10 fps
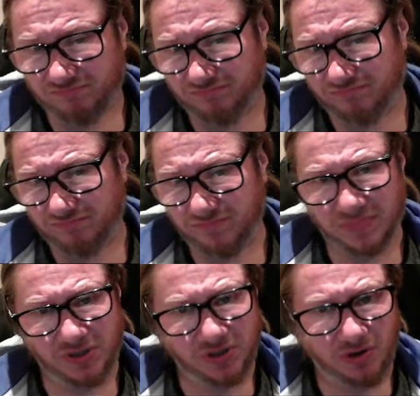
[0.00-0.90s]

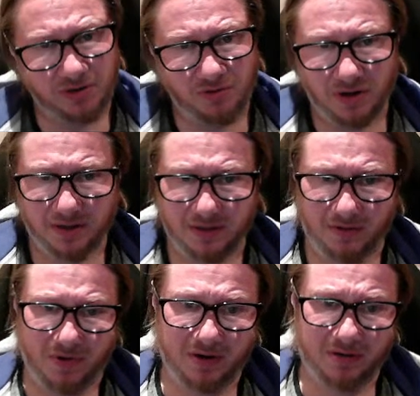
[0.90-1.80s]
Mm, no, I don't like that
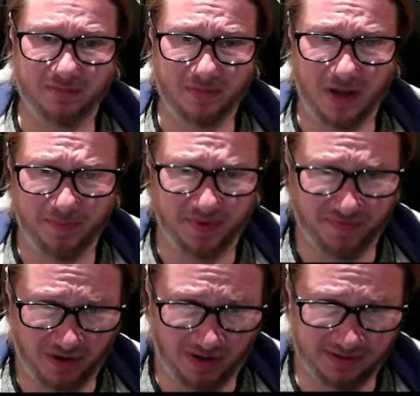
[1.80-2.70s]
one. I prefer
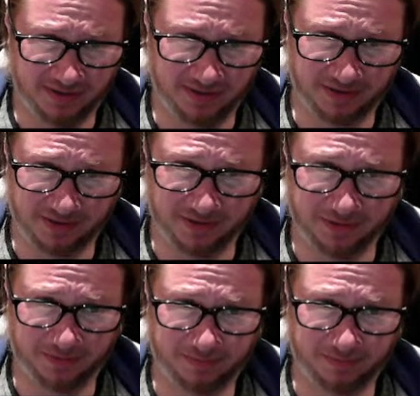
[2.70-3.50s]
knight c6.